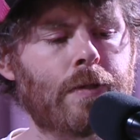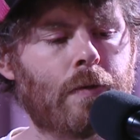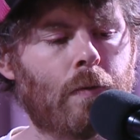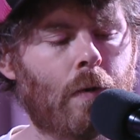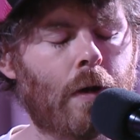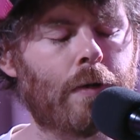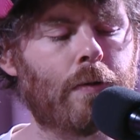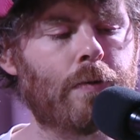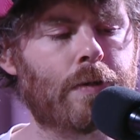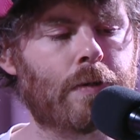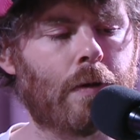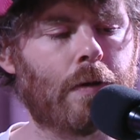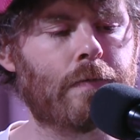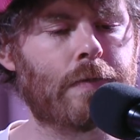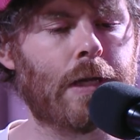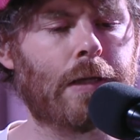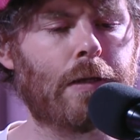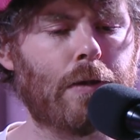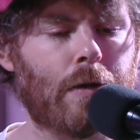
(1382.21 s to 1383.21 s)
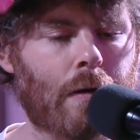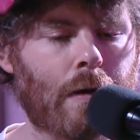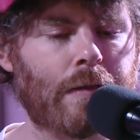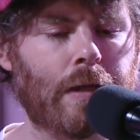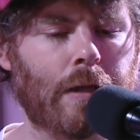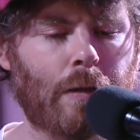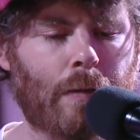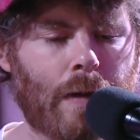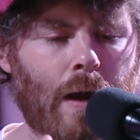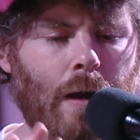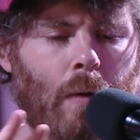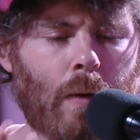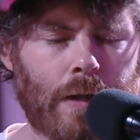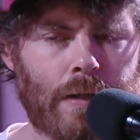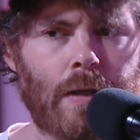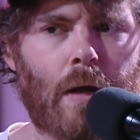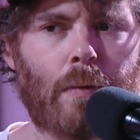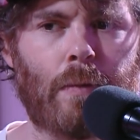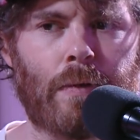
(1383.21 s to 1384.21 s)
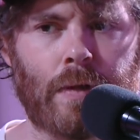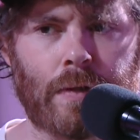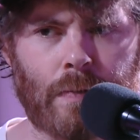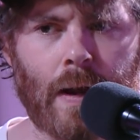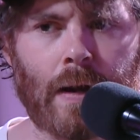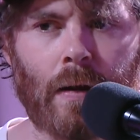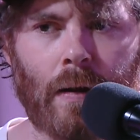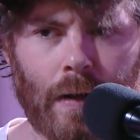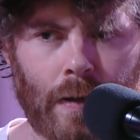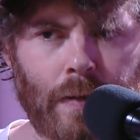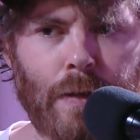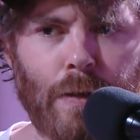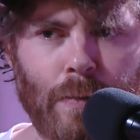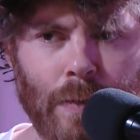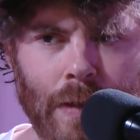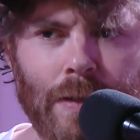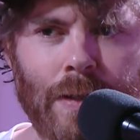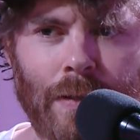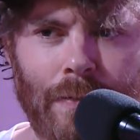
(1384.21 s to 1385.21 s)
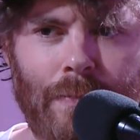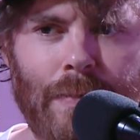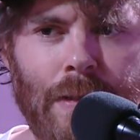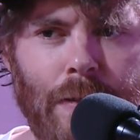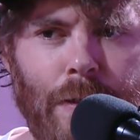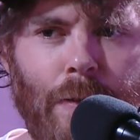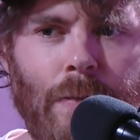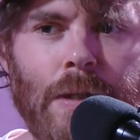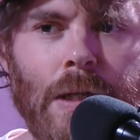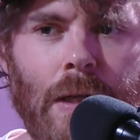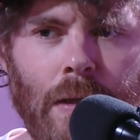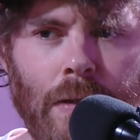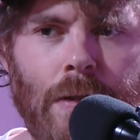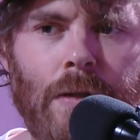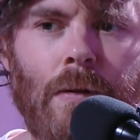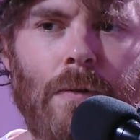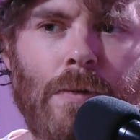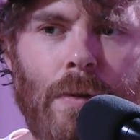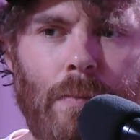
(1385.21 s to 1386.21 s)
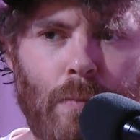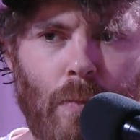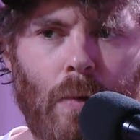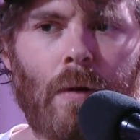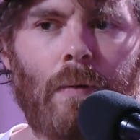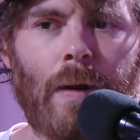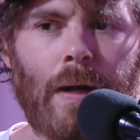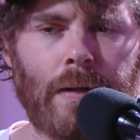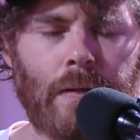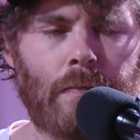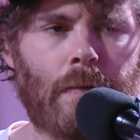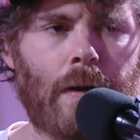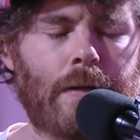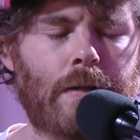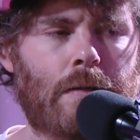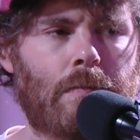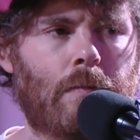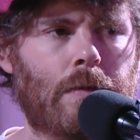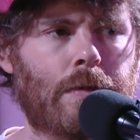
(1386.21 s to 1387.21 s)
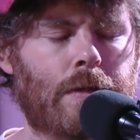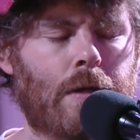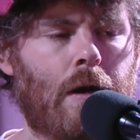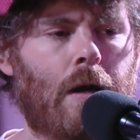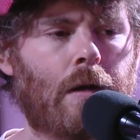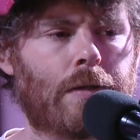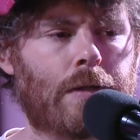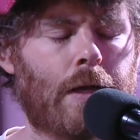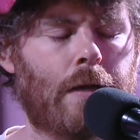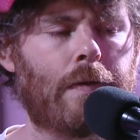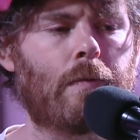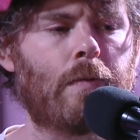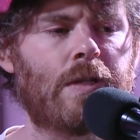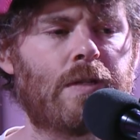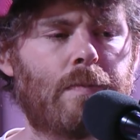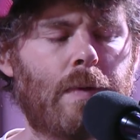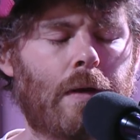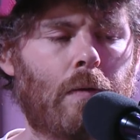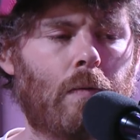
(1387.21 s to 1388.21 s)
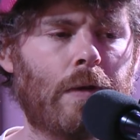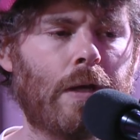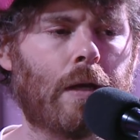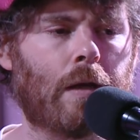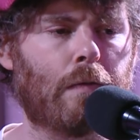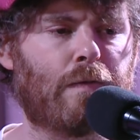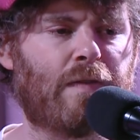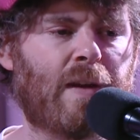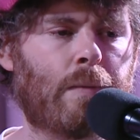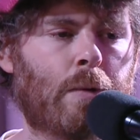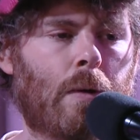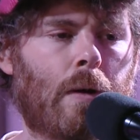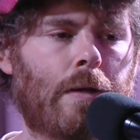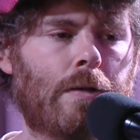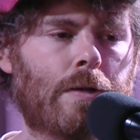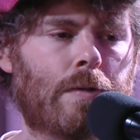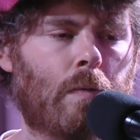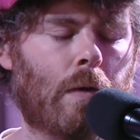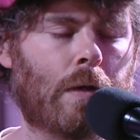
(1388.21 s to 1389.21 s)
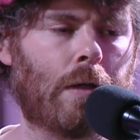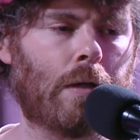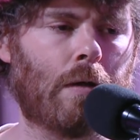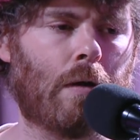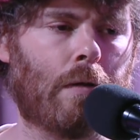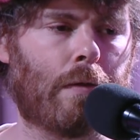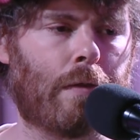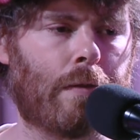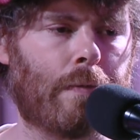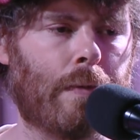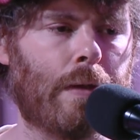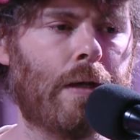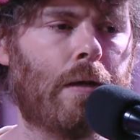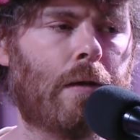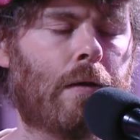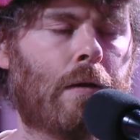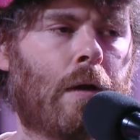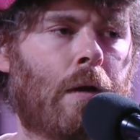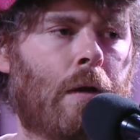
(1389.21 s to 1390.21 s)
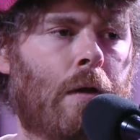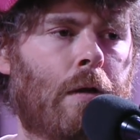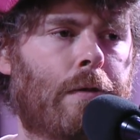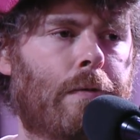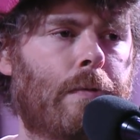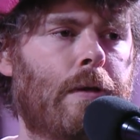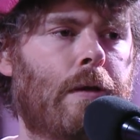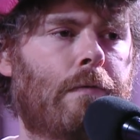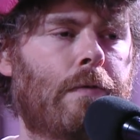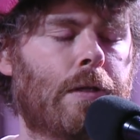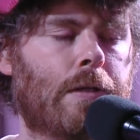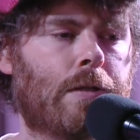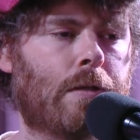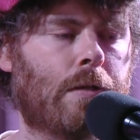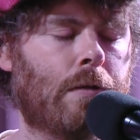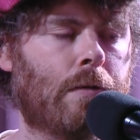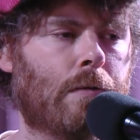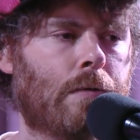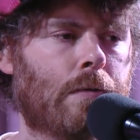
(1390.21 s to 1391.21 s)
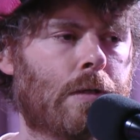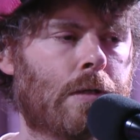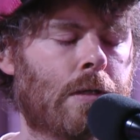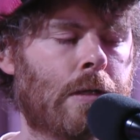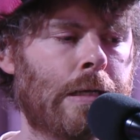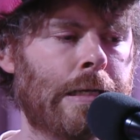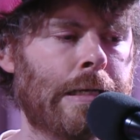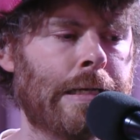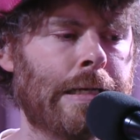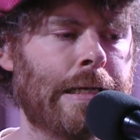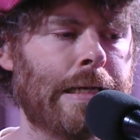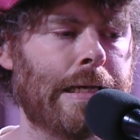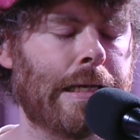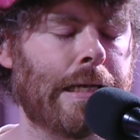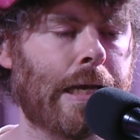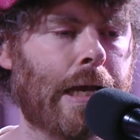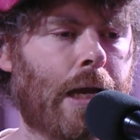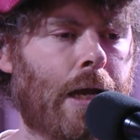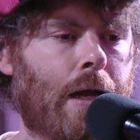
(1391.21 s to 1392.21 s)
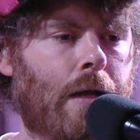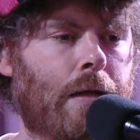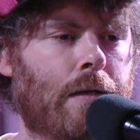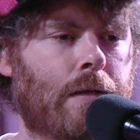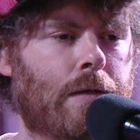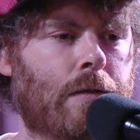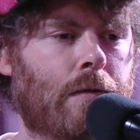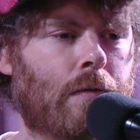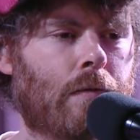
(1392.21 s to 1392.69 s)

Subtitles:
the one who sort of said, I think you're not quite done with this record. I think you need to, dig into your trip more, write some more songs. And then we spent a week in February just working on three of these tunes. And